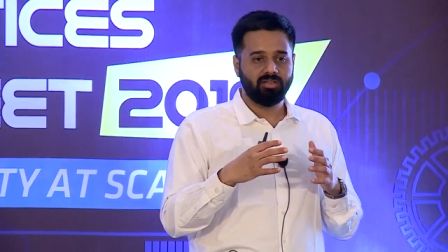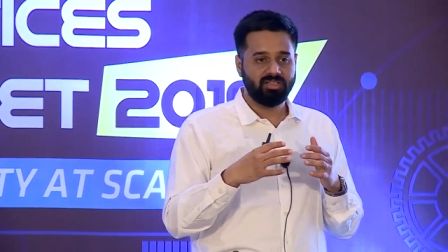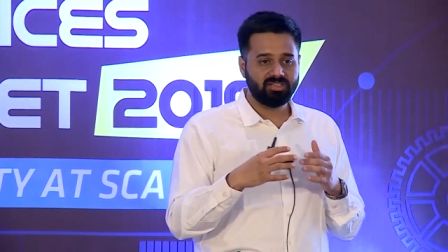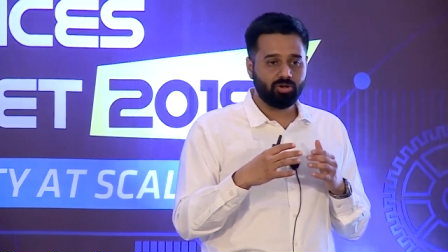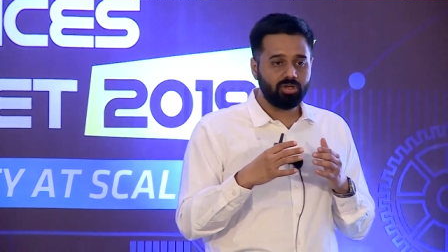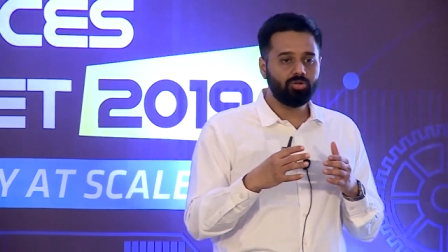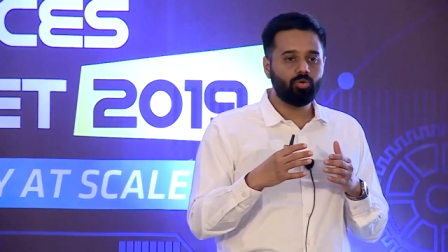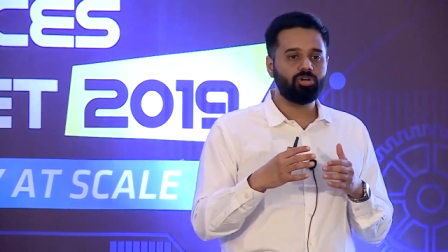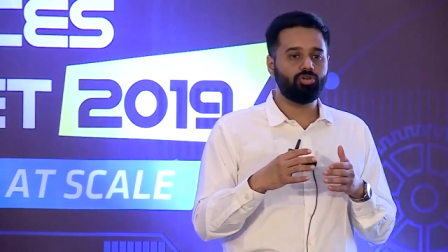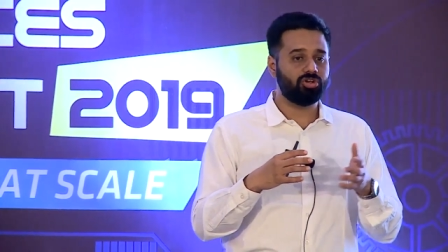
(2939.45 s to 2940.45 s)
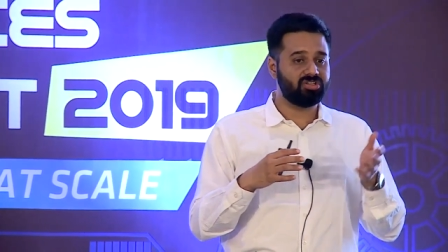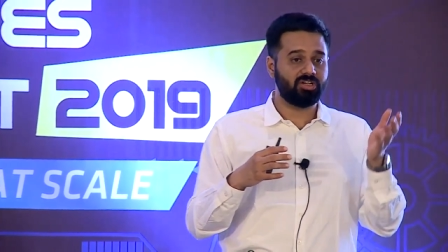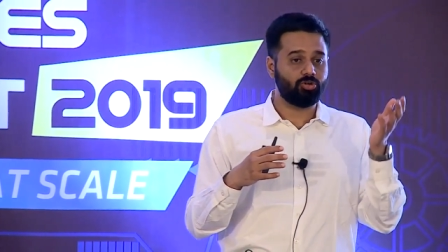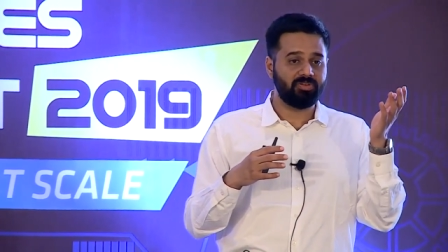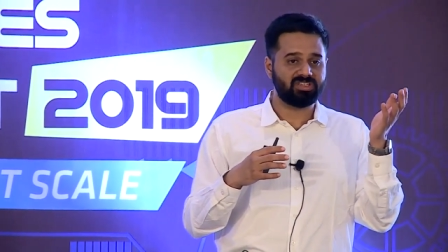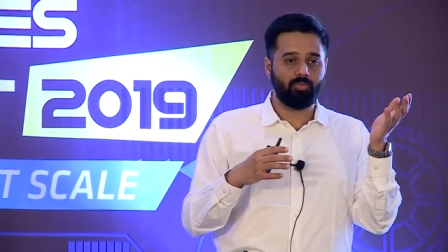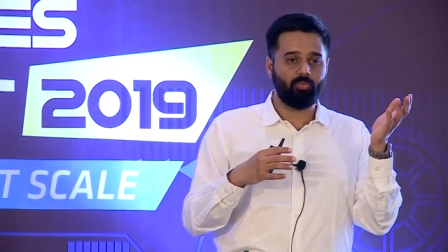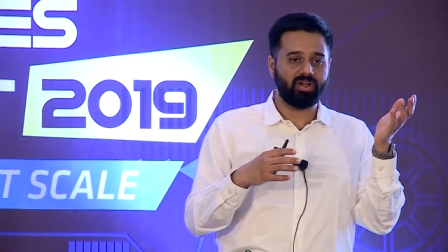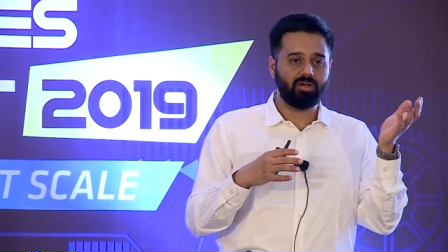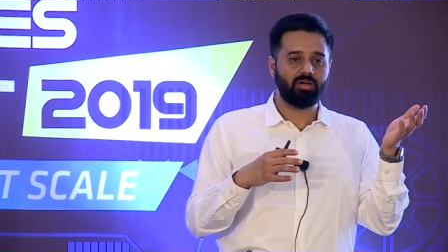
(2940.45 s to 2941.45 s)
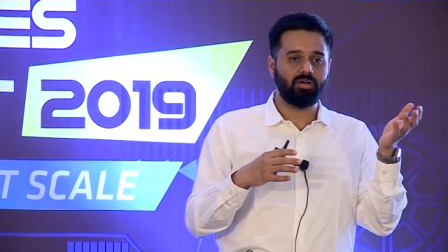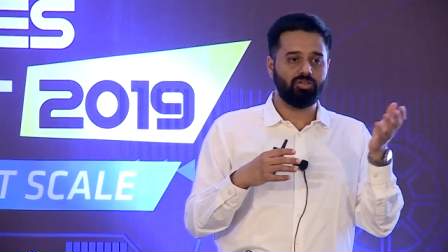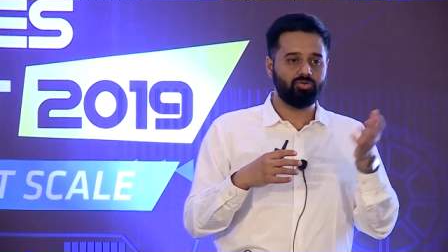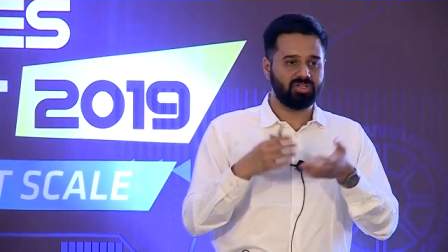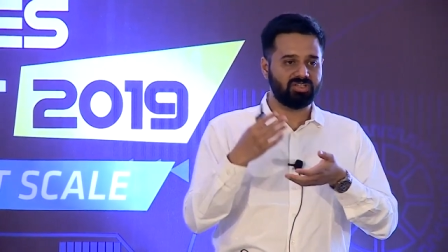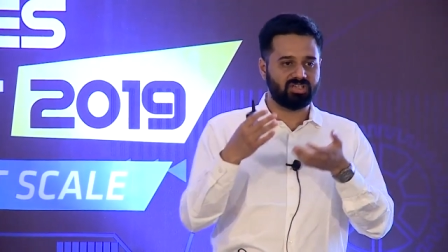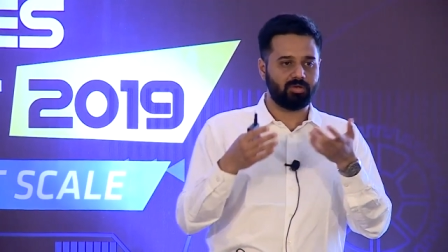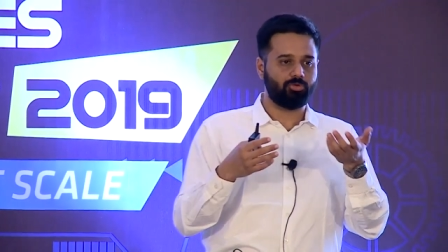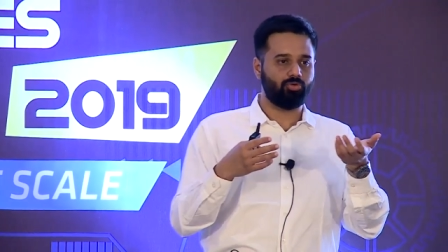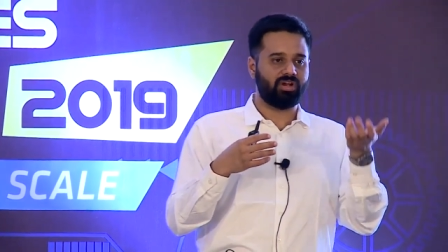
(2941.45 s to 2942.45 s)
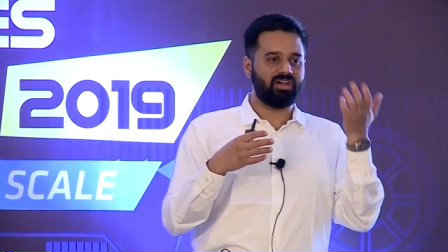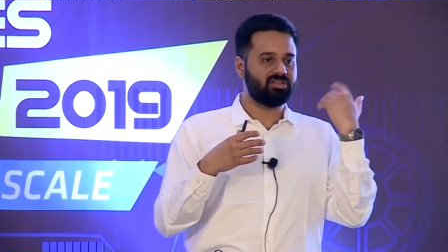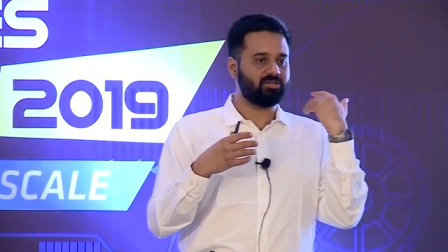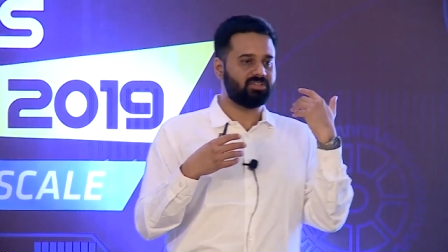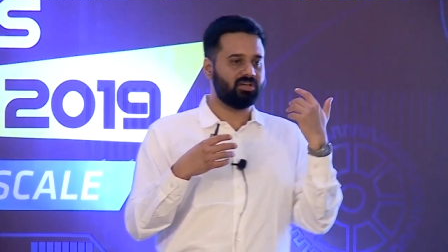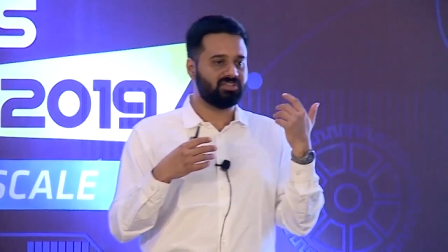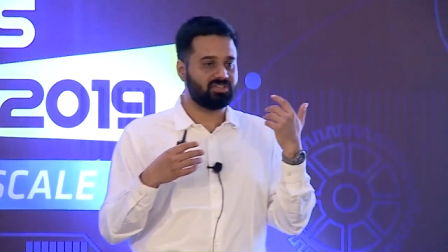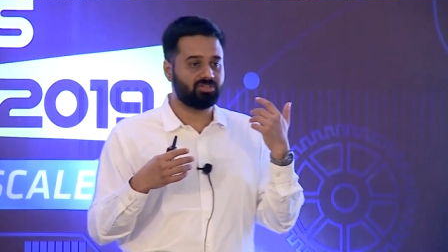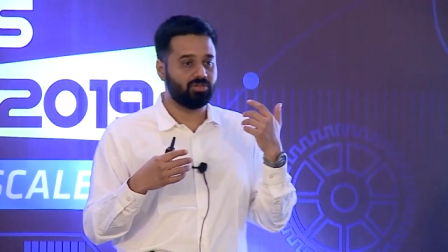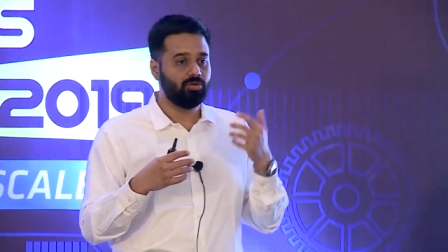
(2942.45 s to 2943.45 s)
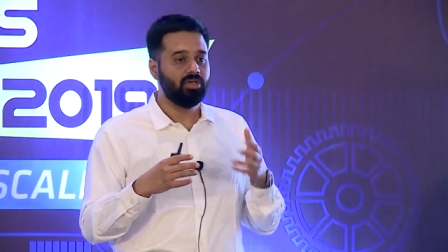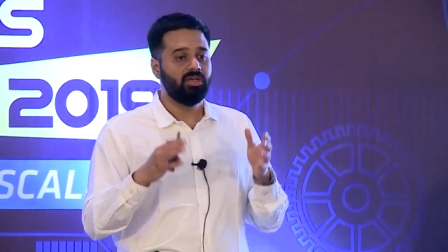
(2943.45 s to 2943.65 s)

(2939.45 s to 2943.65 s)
These are all known to you. Or it could be some vendor using a script to render some services to you.